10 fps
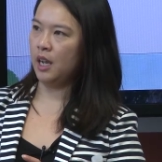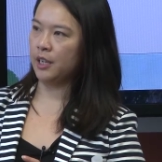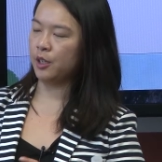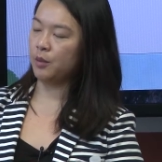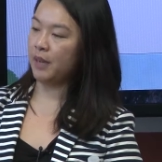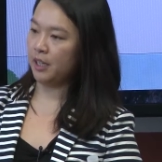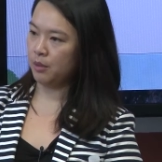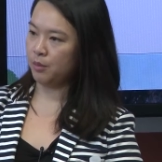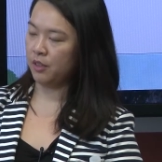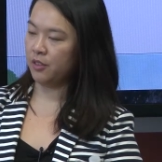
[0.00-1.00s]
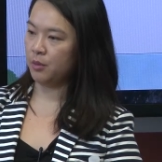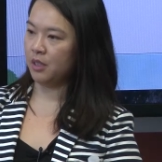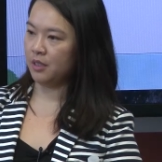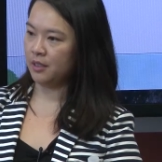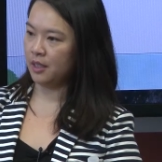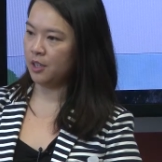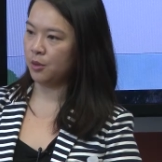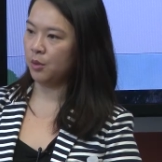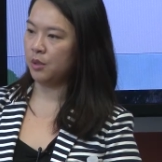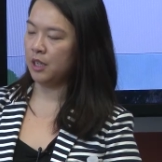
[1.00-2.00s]
And going back to the previous
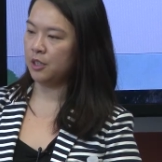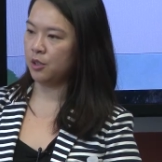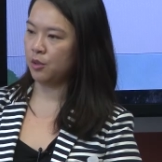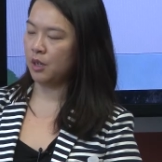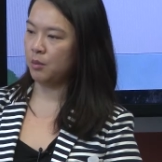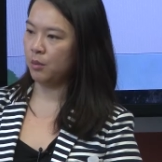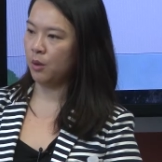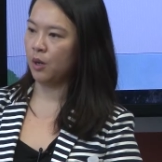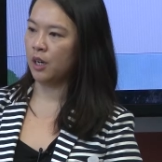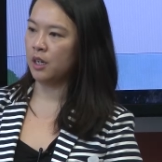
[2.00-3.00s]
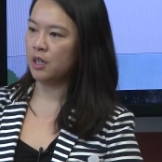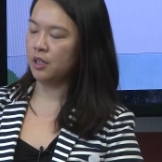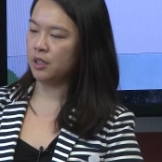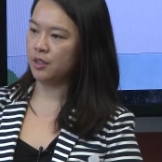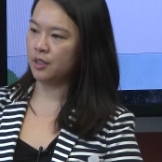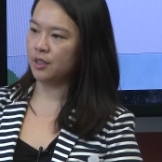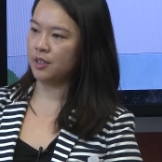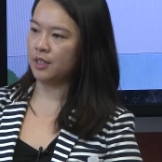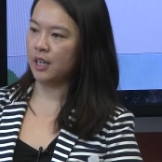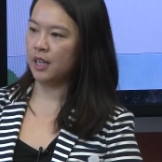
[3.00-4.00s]
monetization, we would need to create more to
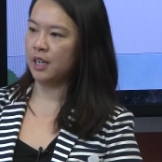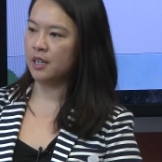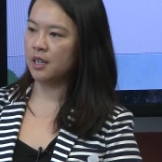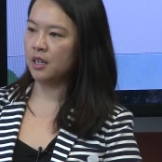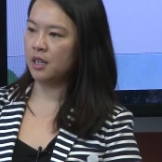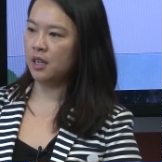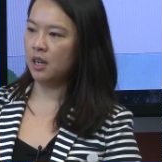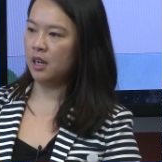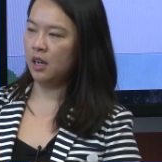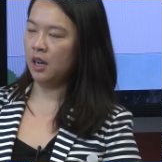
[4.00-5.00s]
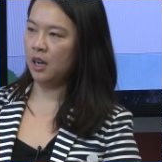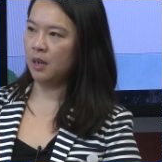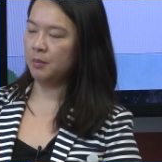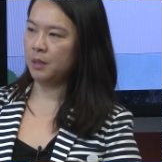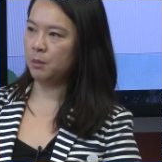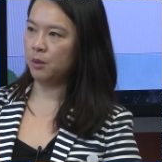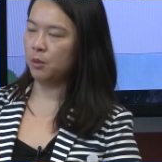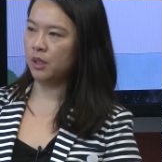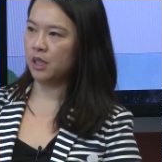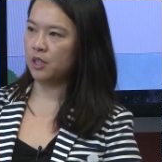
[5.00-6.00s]
sustain uh, people
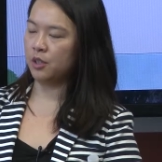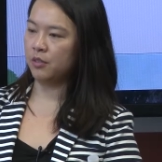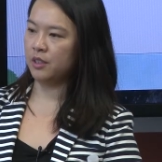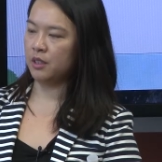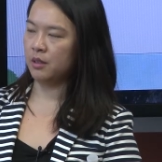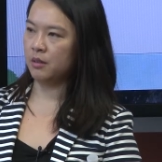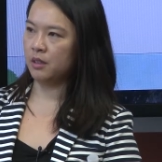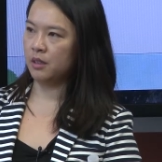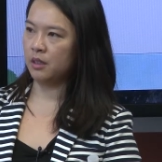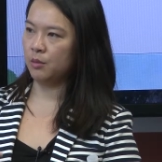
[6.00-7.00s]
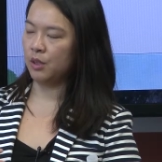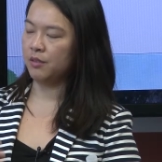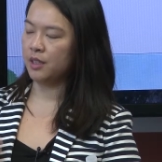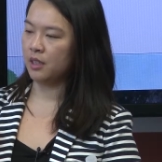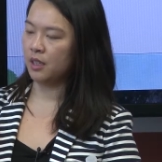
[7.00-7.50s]
willing to visit, revisit